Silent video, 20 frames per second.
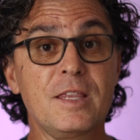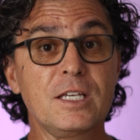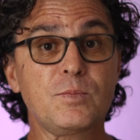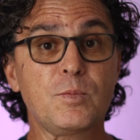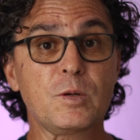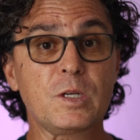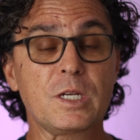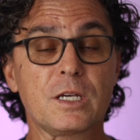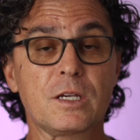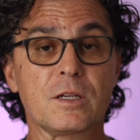in
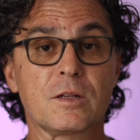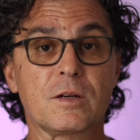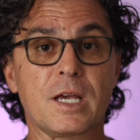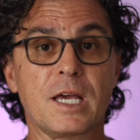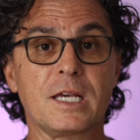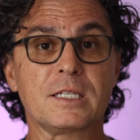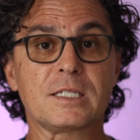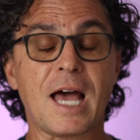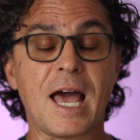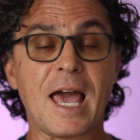this
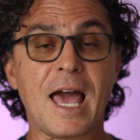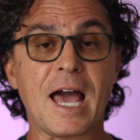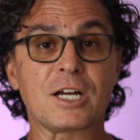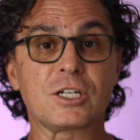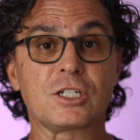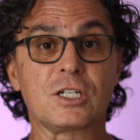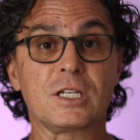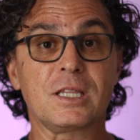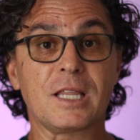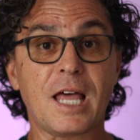particular case, I
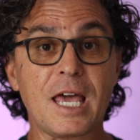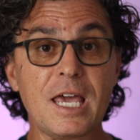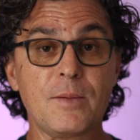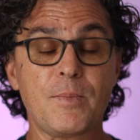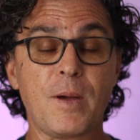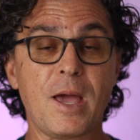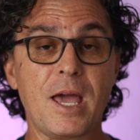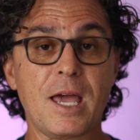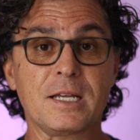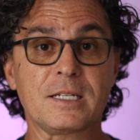actually
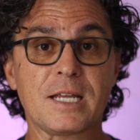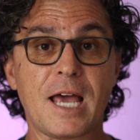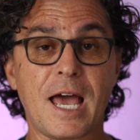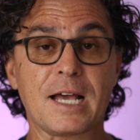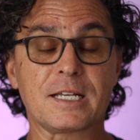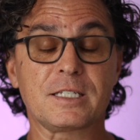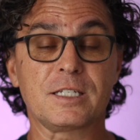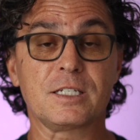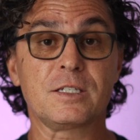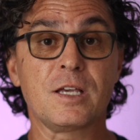like paying
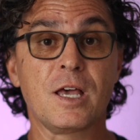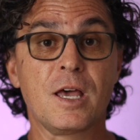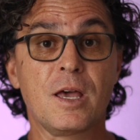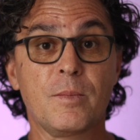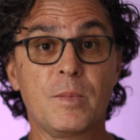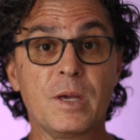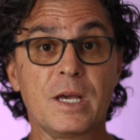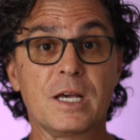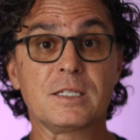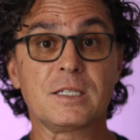taxes
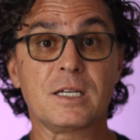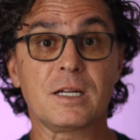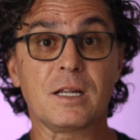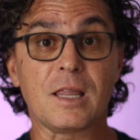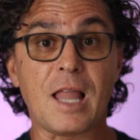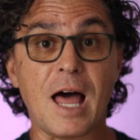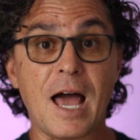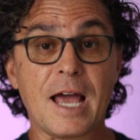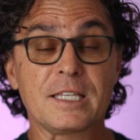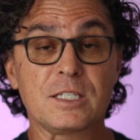because
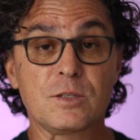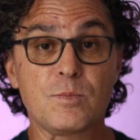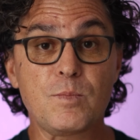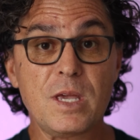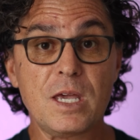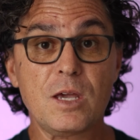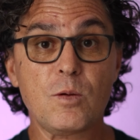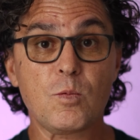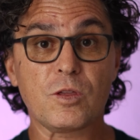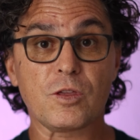it
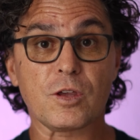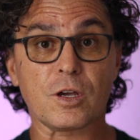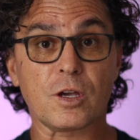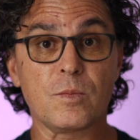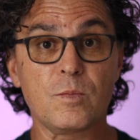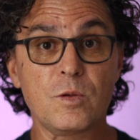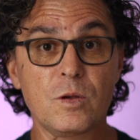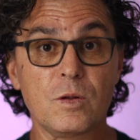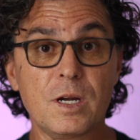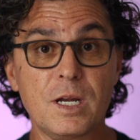aligns me with the
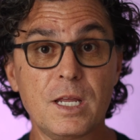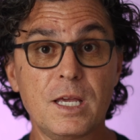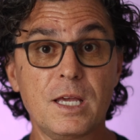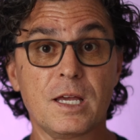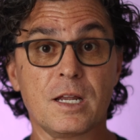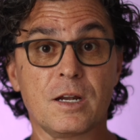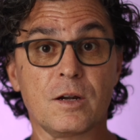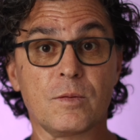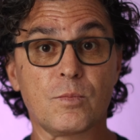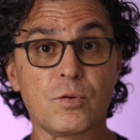
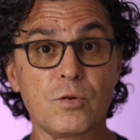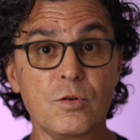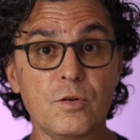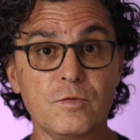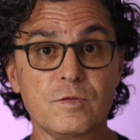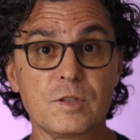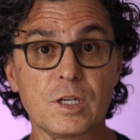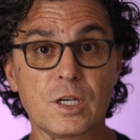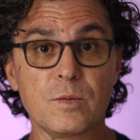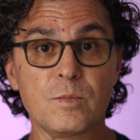community, it
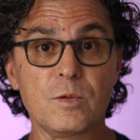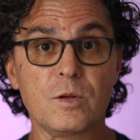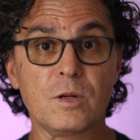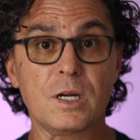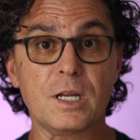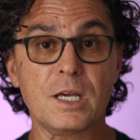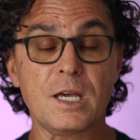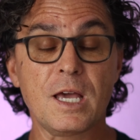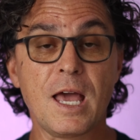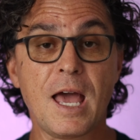improves the
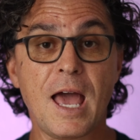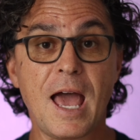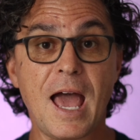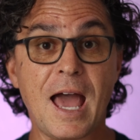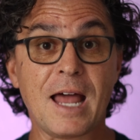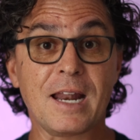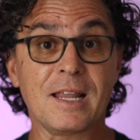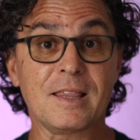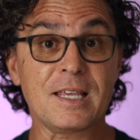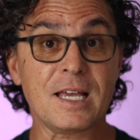community,
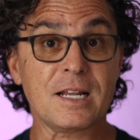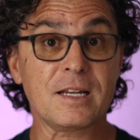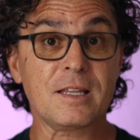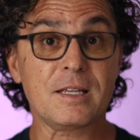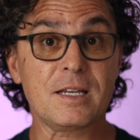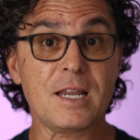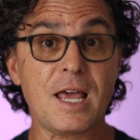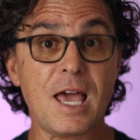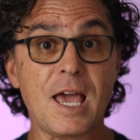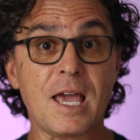and at the
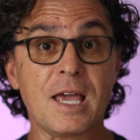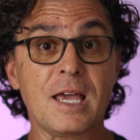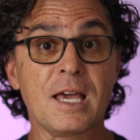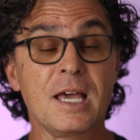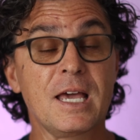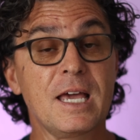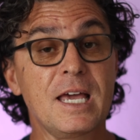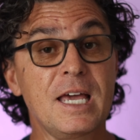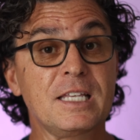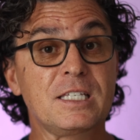end of the
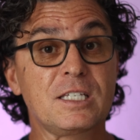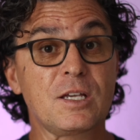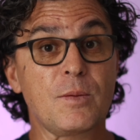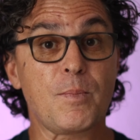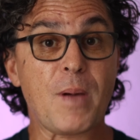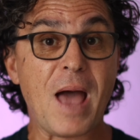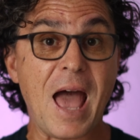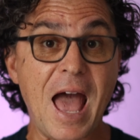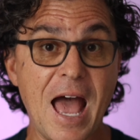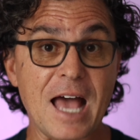day, it's
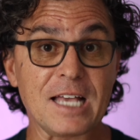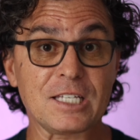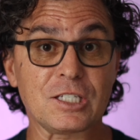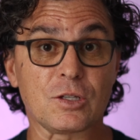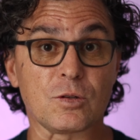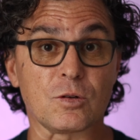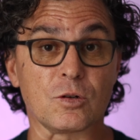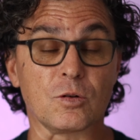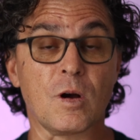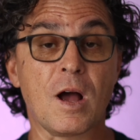a
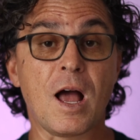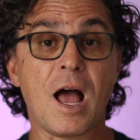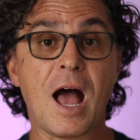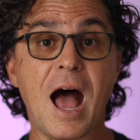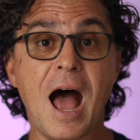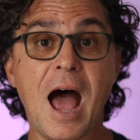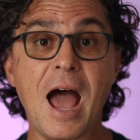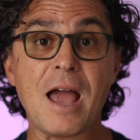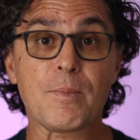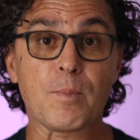pass through.
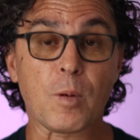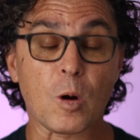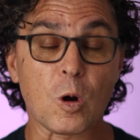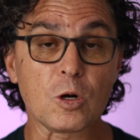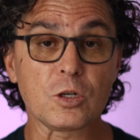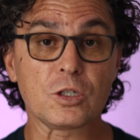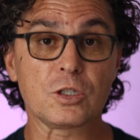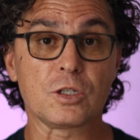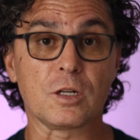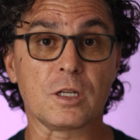I
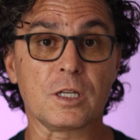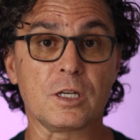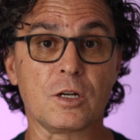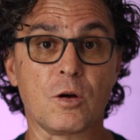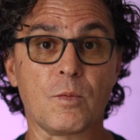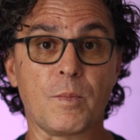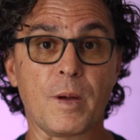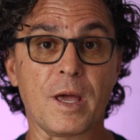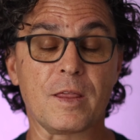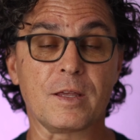
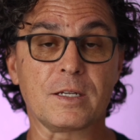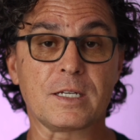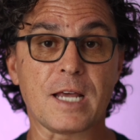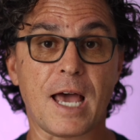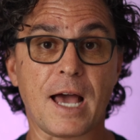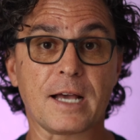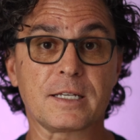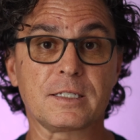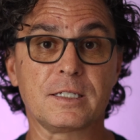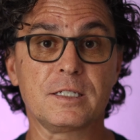personally don't pay the
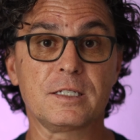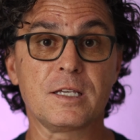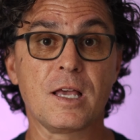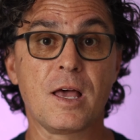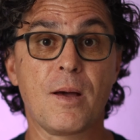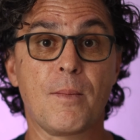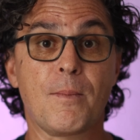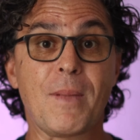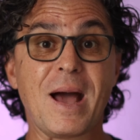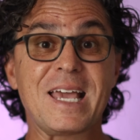
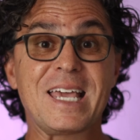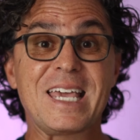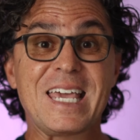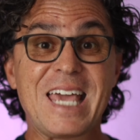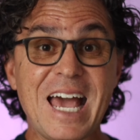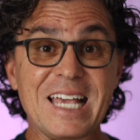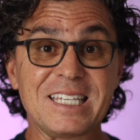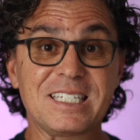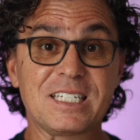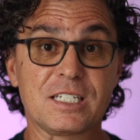taxes, my
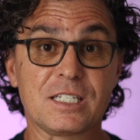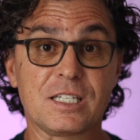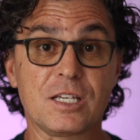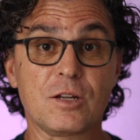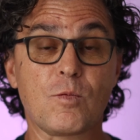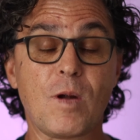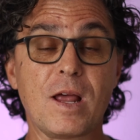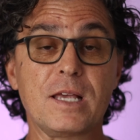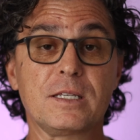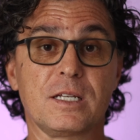
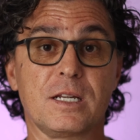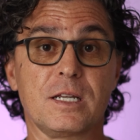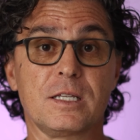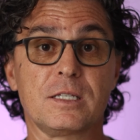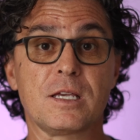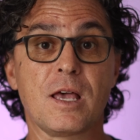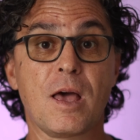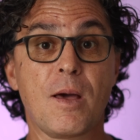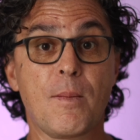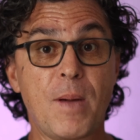guests and
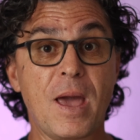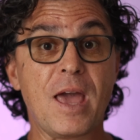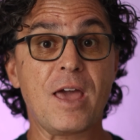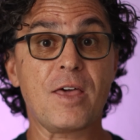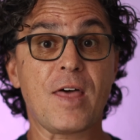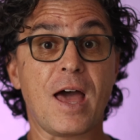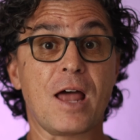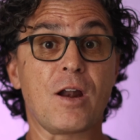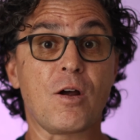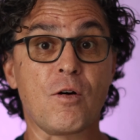residents
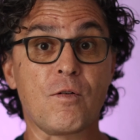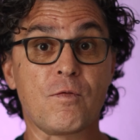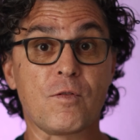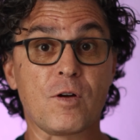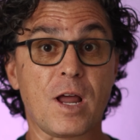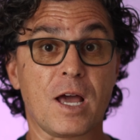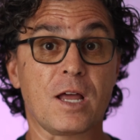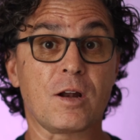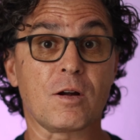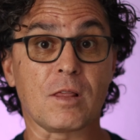pay that
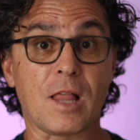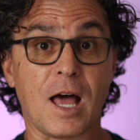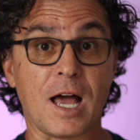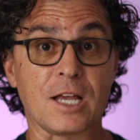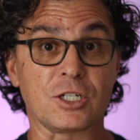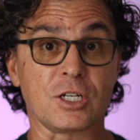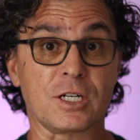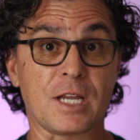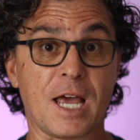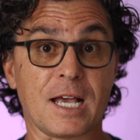overnight or
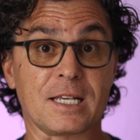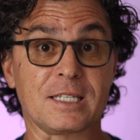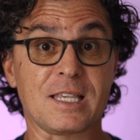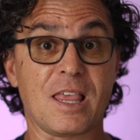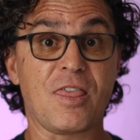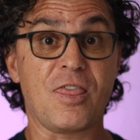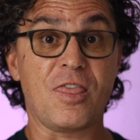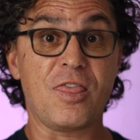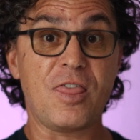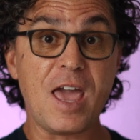lodging tax
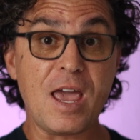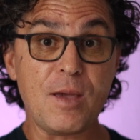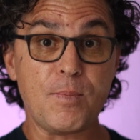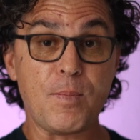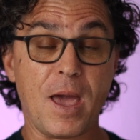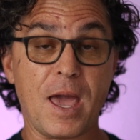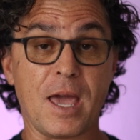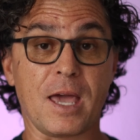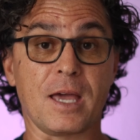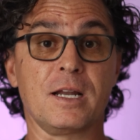tax,
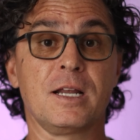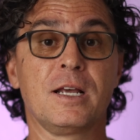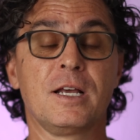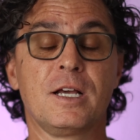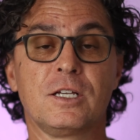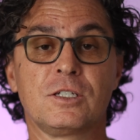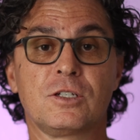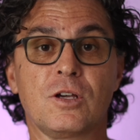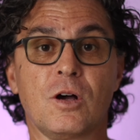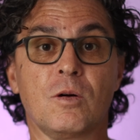they pay
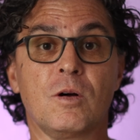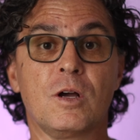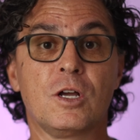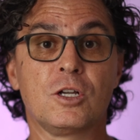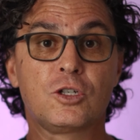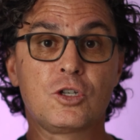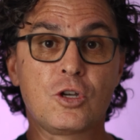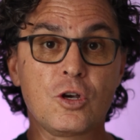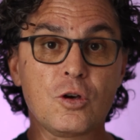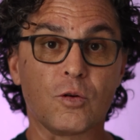it.
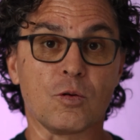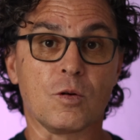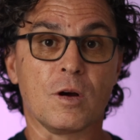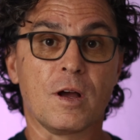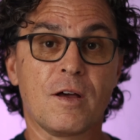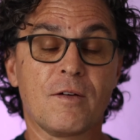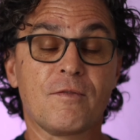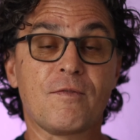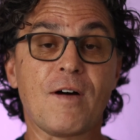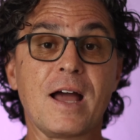So
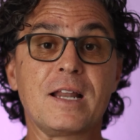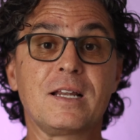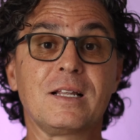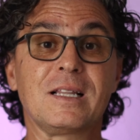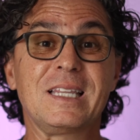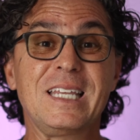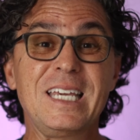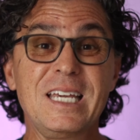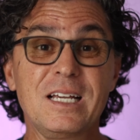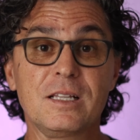two,
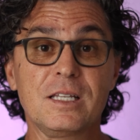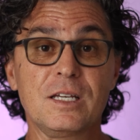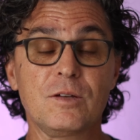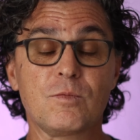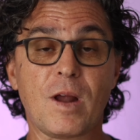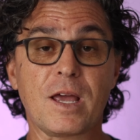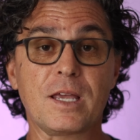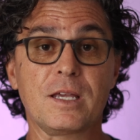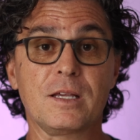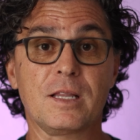find a
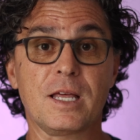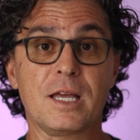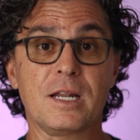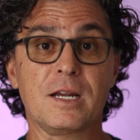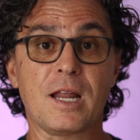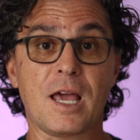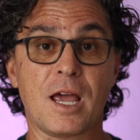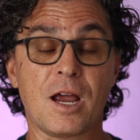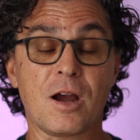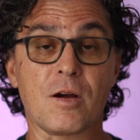legally
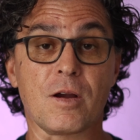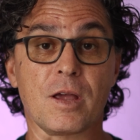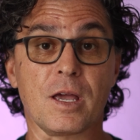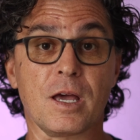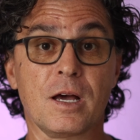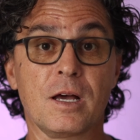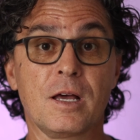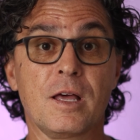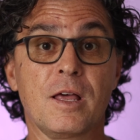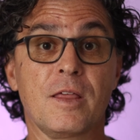regulated
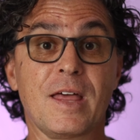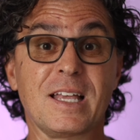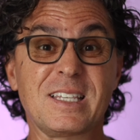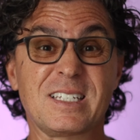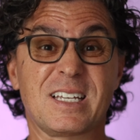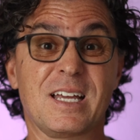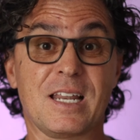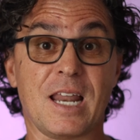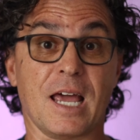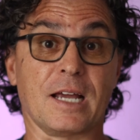area
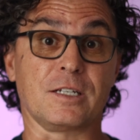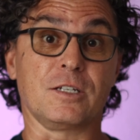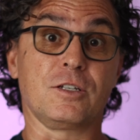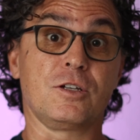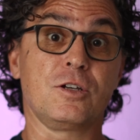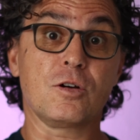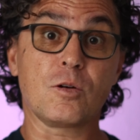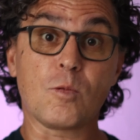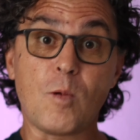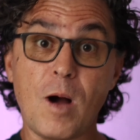that's
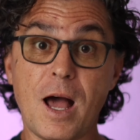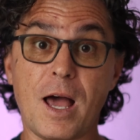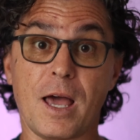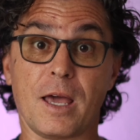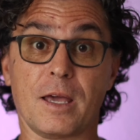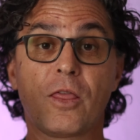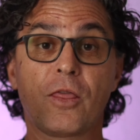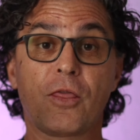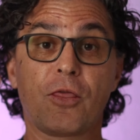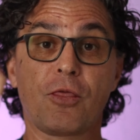connected to your
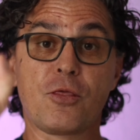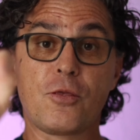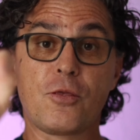why.